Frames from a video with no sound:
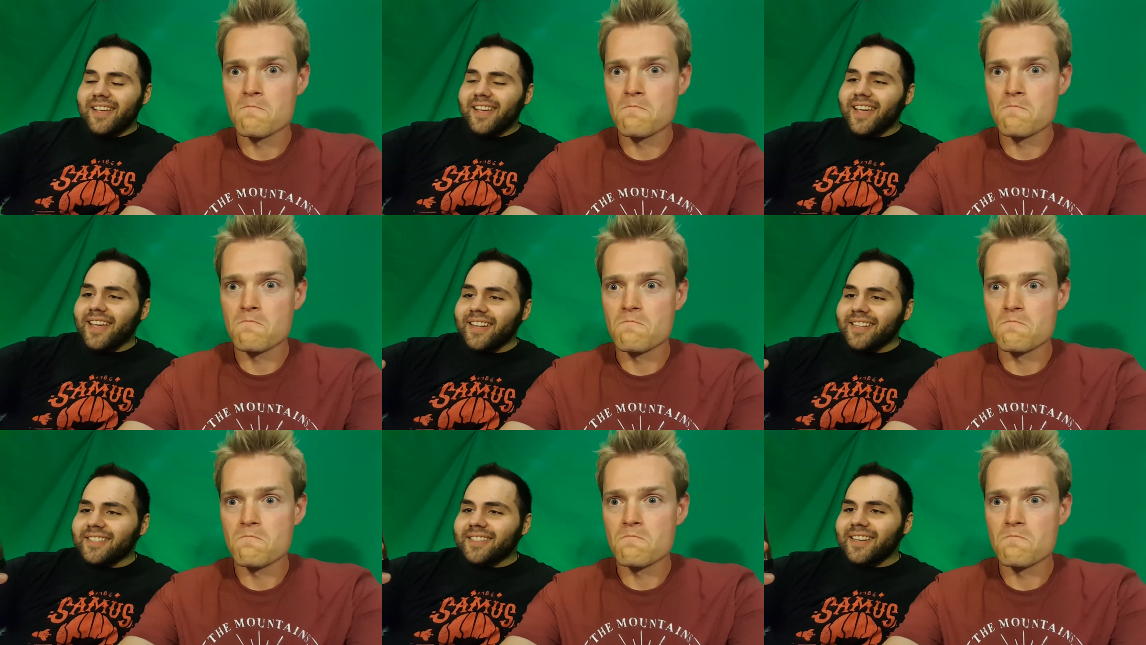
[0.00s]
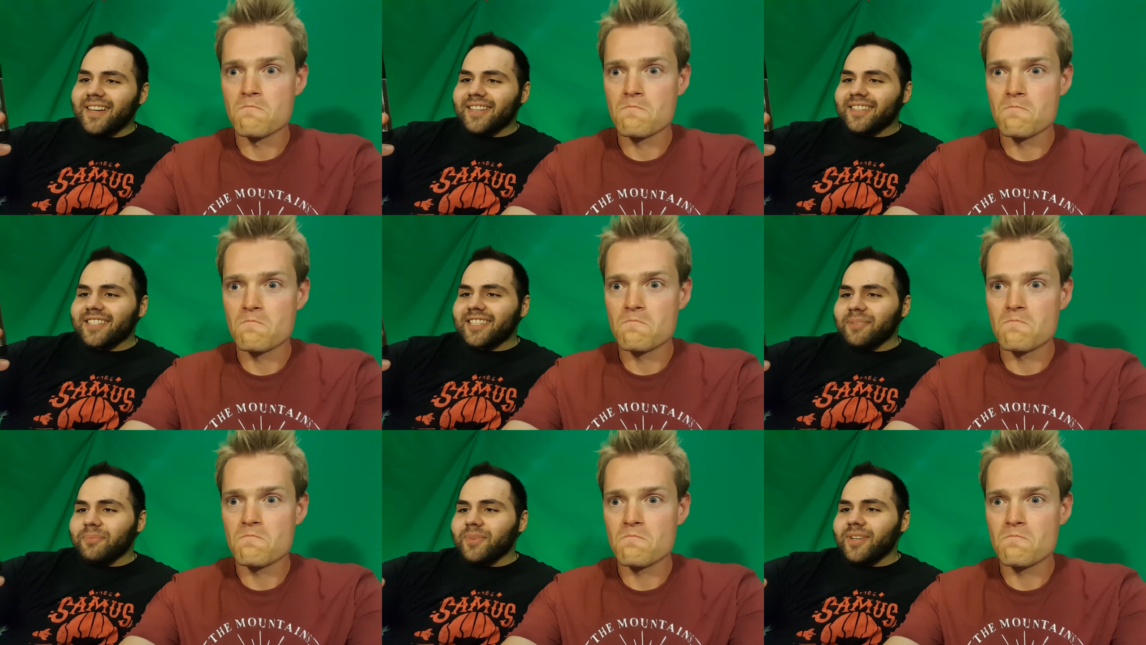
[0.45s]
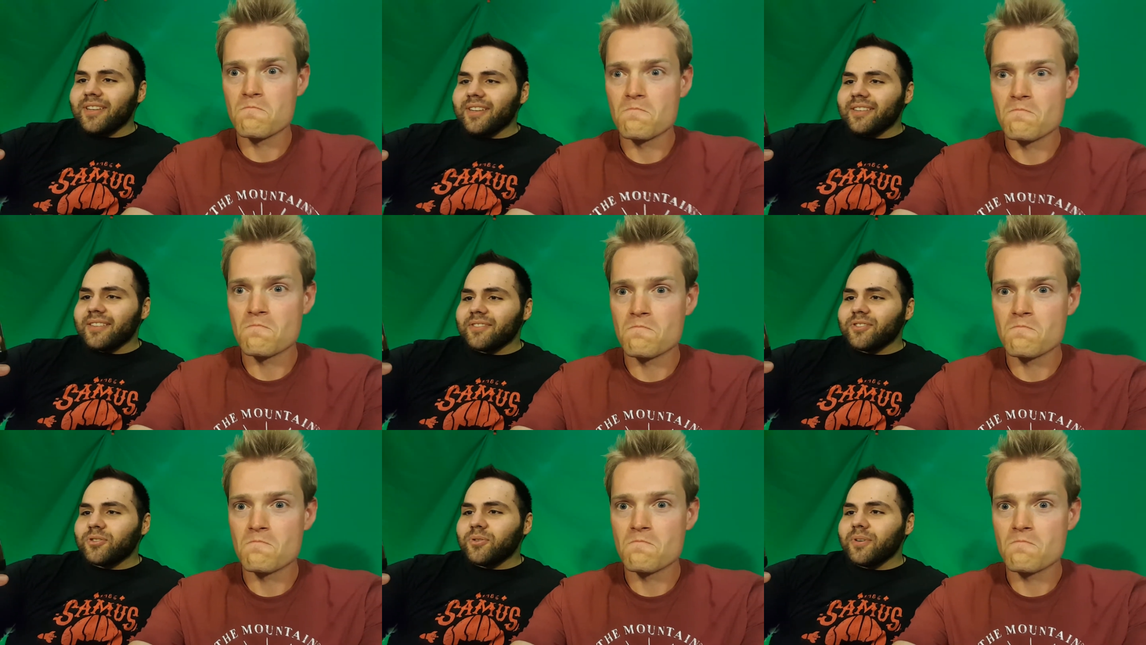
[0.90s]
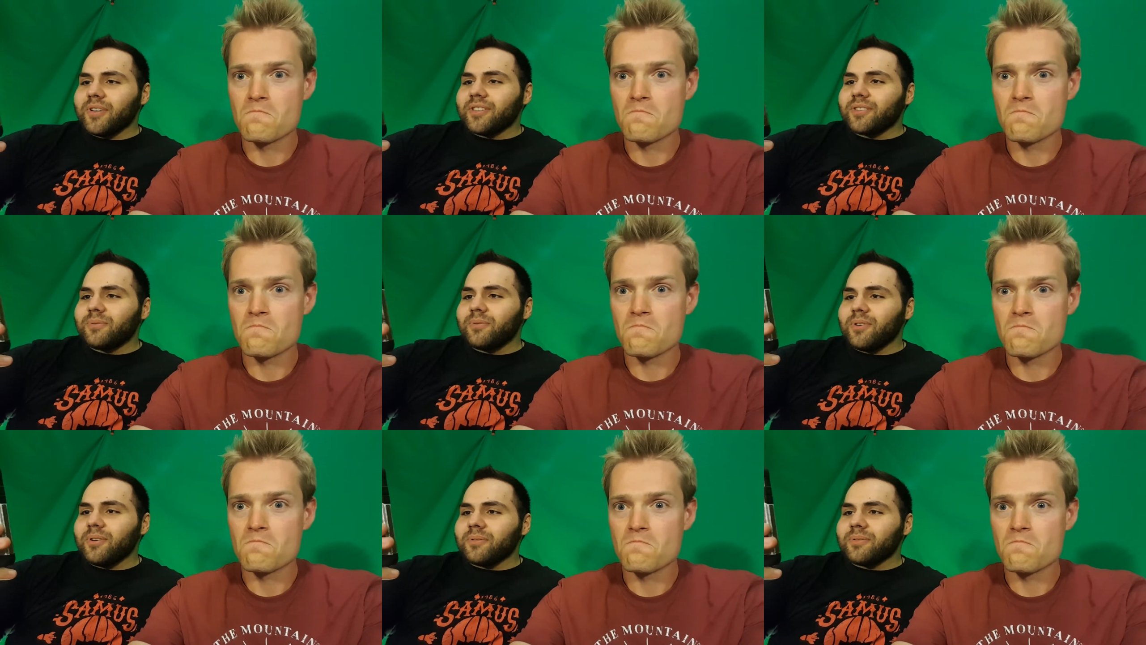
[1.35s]
Speaker 1: and it's got some uh, choice
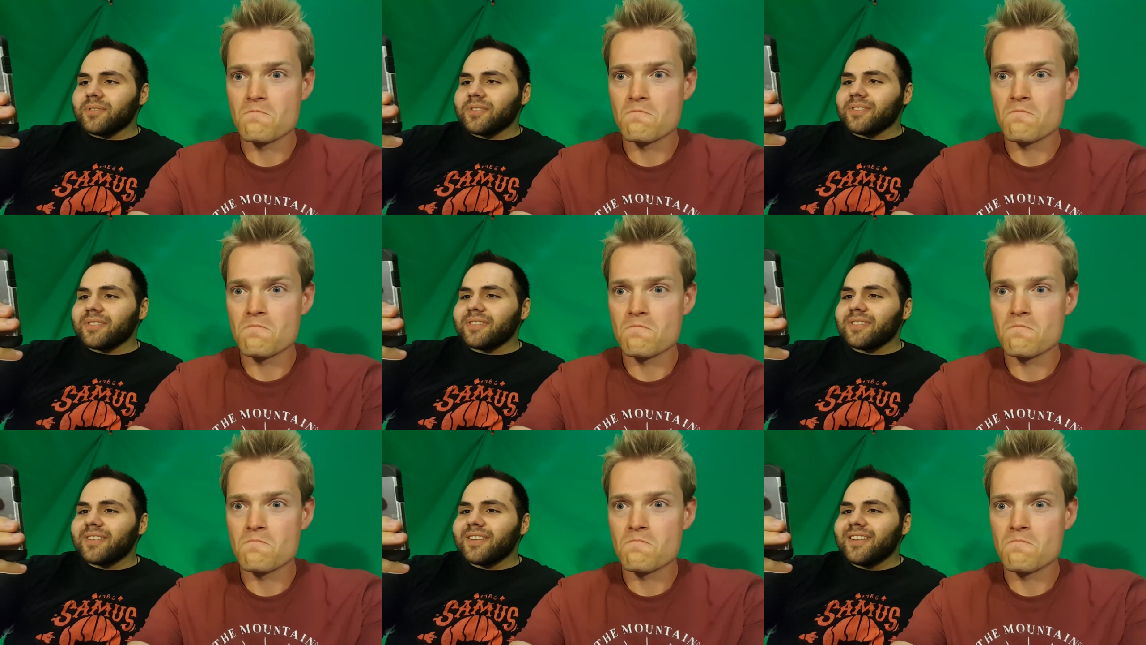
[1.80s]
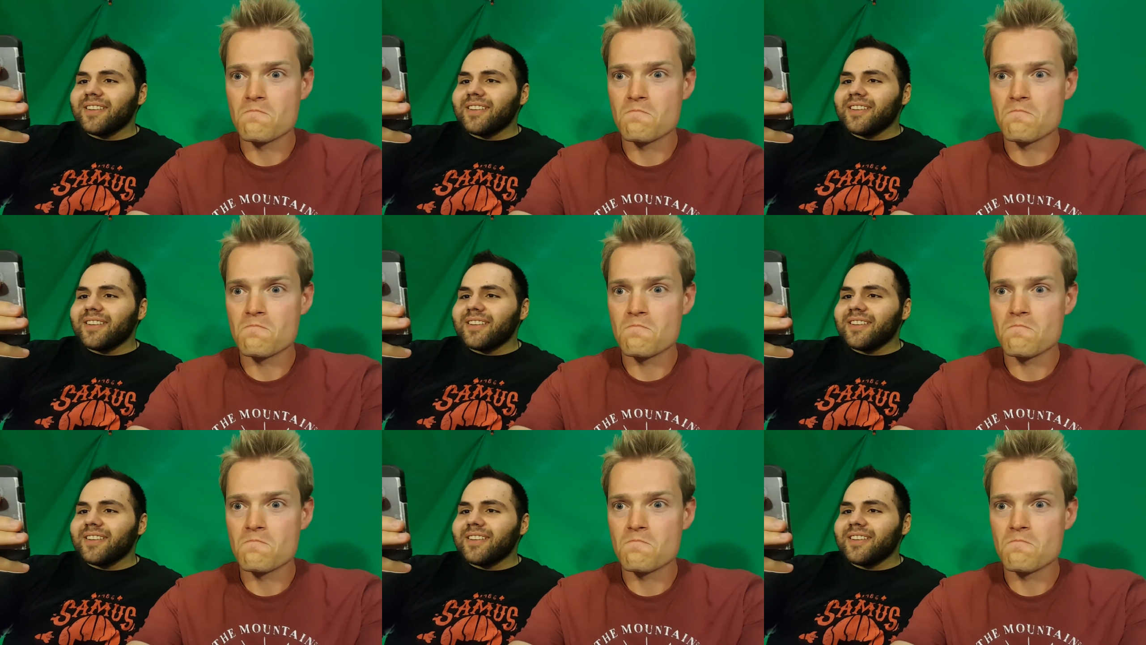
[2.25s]
quotes.